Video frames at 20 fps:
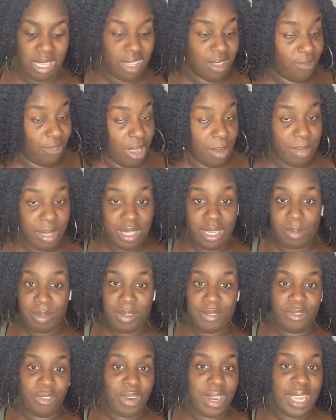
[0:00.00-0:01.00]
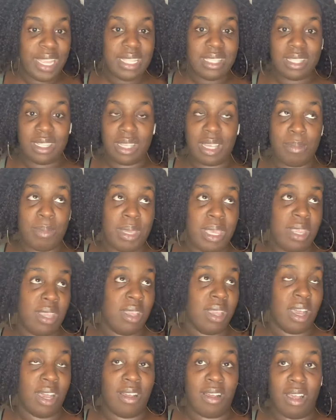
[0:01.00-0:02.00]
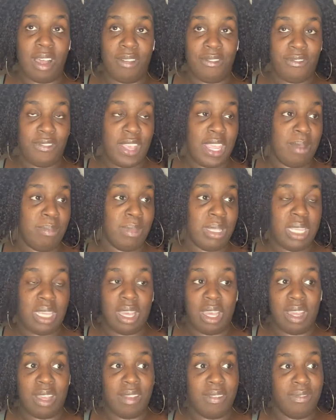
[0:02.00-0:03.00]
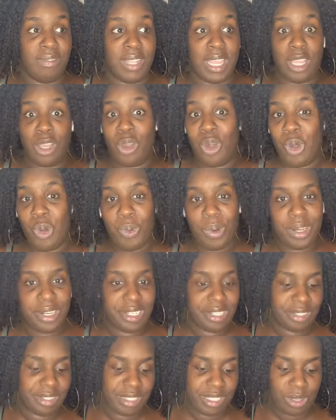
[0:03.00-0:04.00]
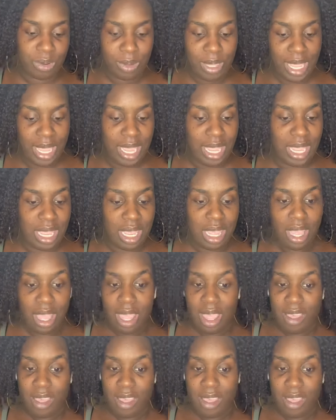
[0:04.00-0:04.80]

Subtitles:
Your family could be friends. It could be a family of like co-workers, okay?